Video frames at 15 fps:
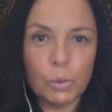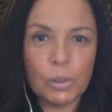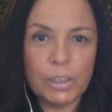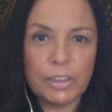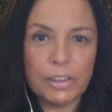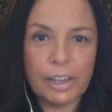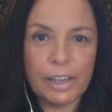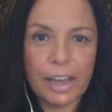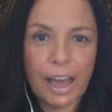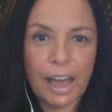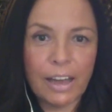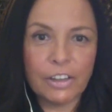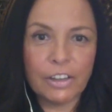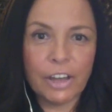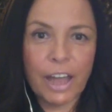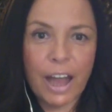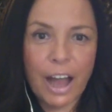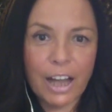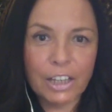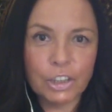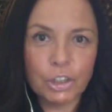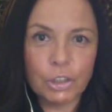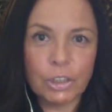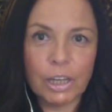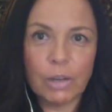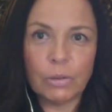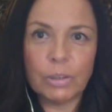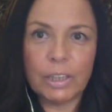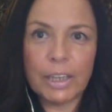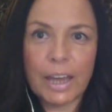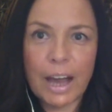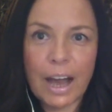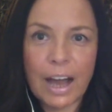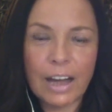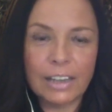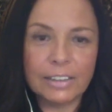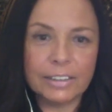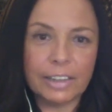and reaction, how they act,